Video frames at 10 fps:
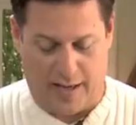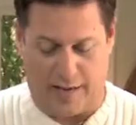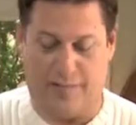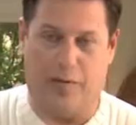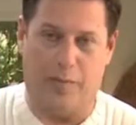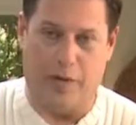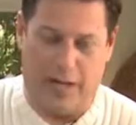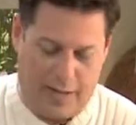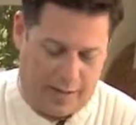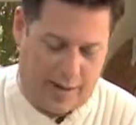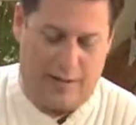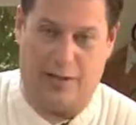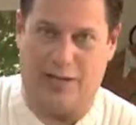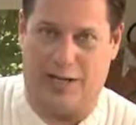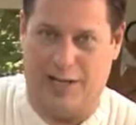And for me,
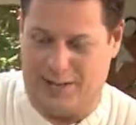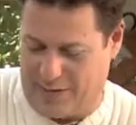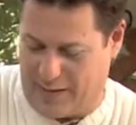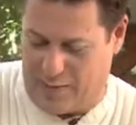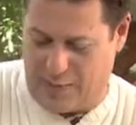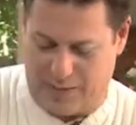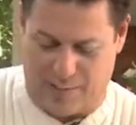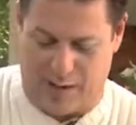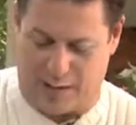looks like he's given me some